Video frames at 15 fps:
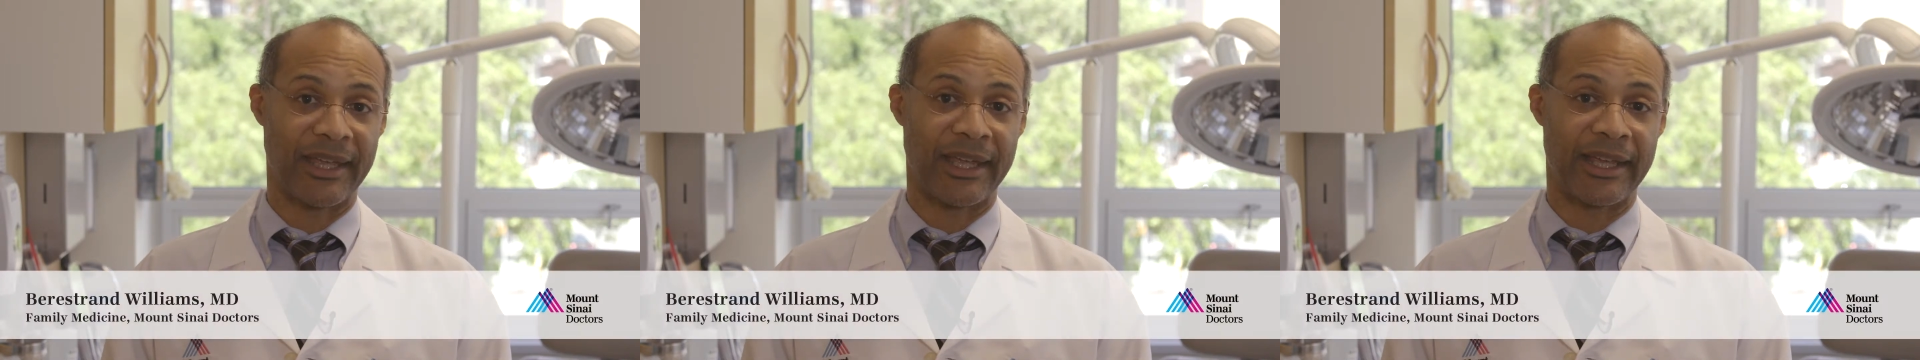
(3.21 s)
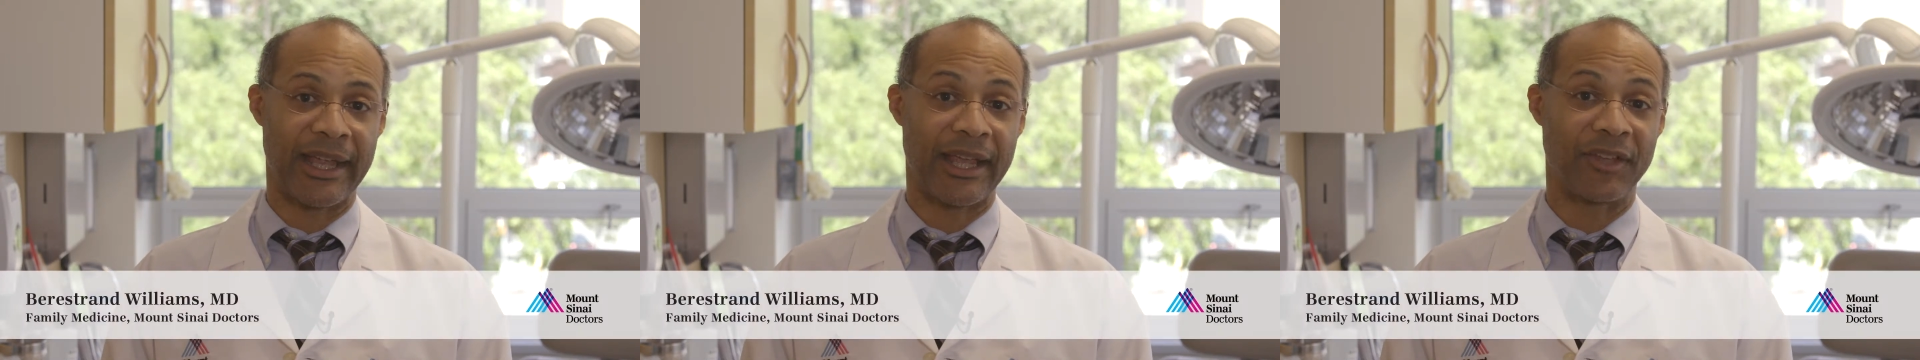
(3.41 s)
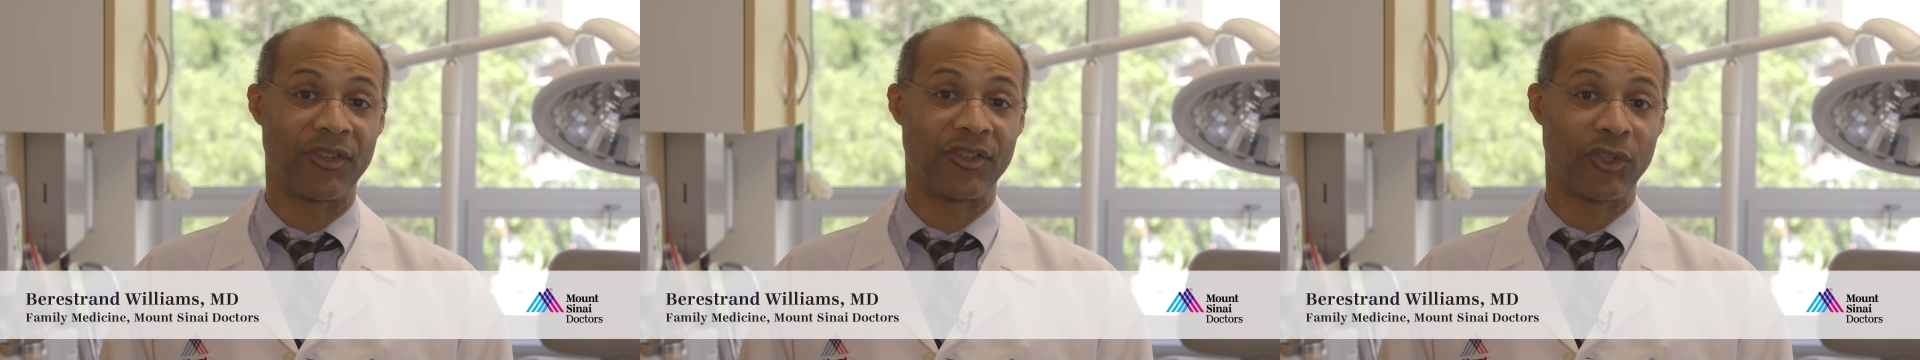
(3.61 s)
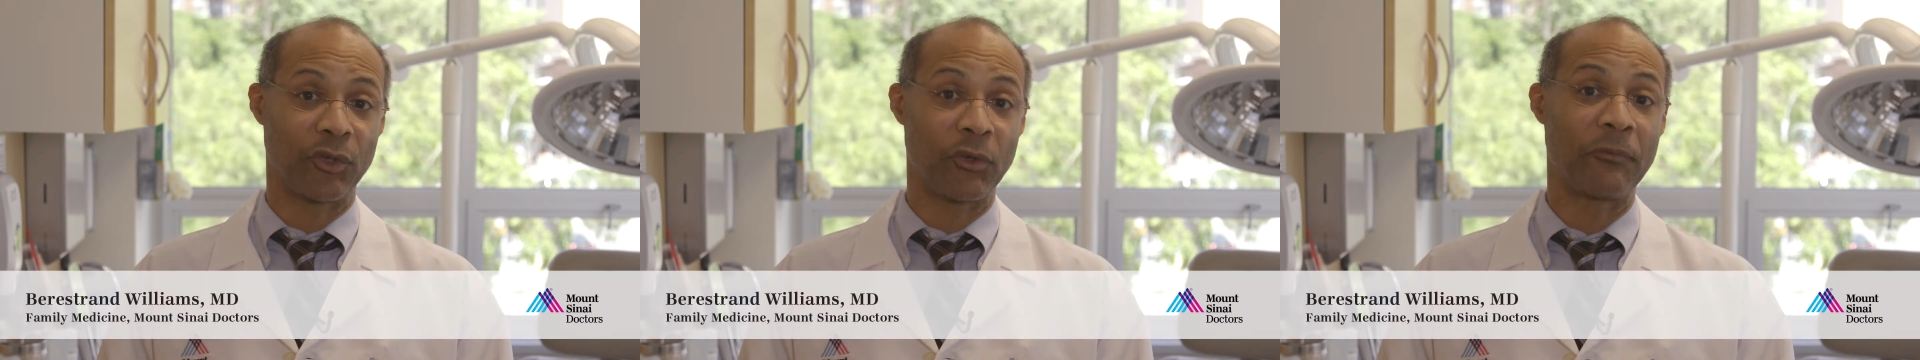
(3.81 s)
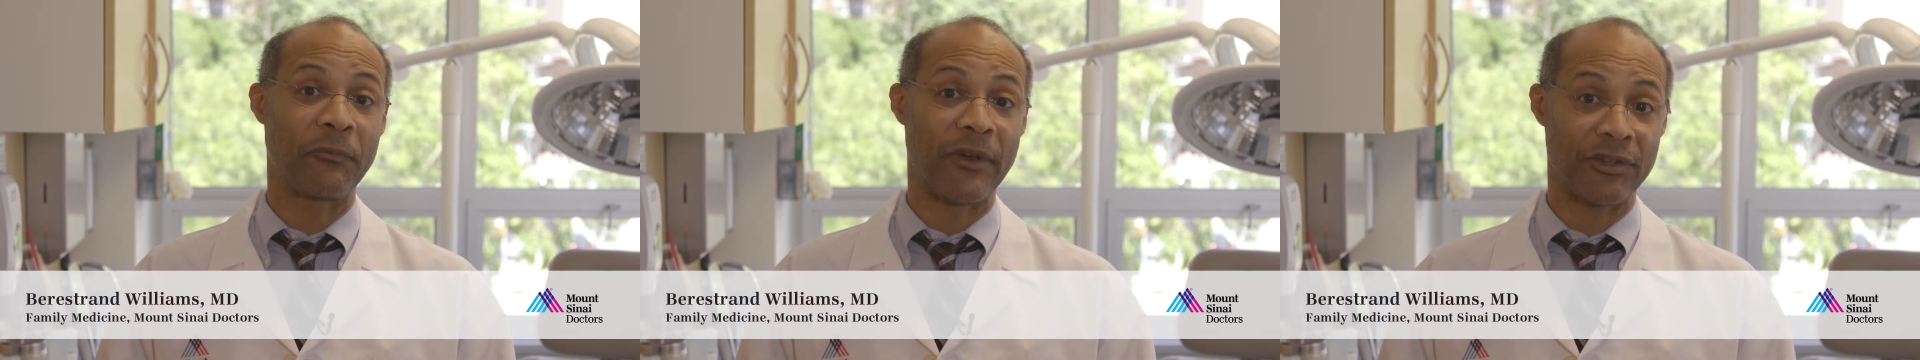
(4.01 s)
It has
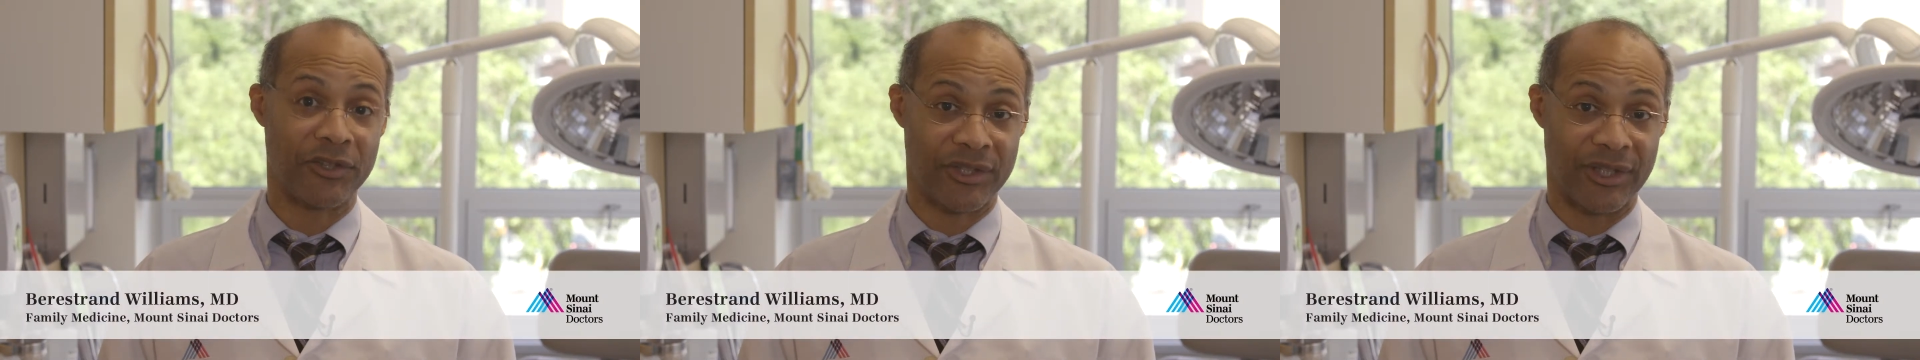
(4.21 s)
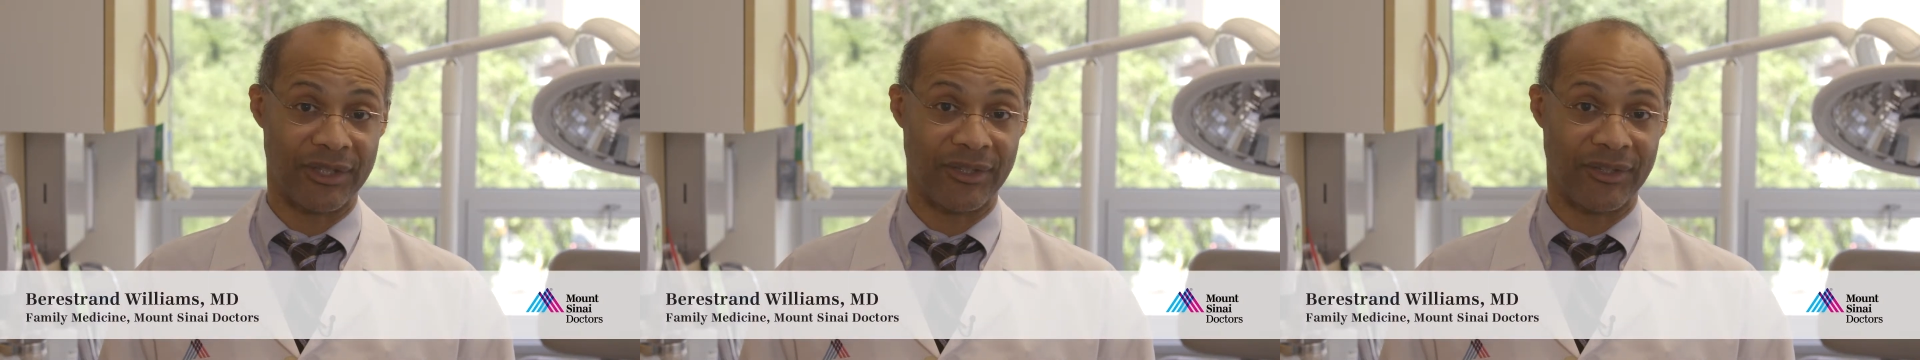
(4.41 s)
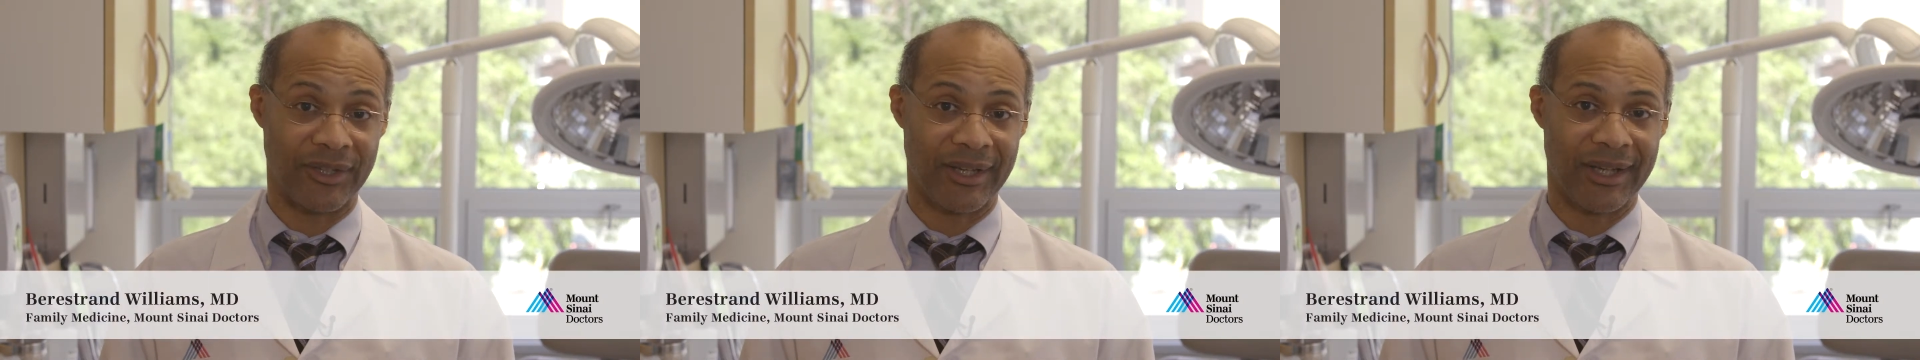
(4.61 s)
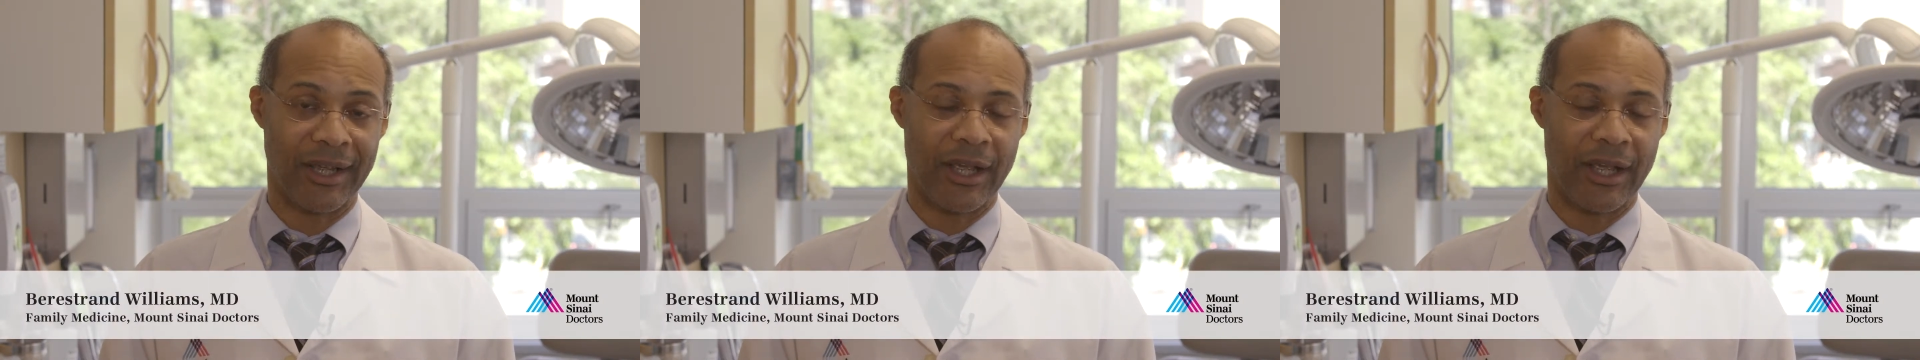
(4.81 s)
two functions.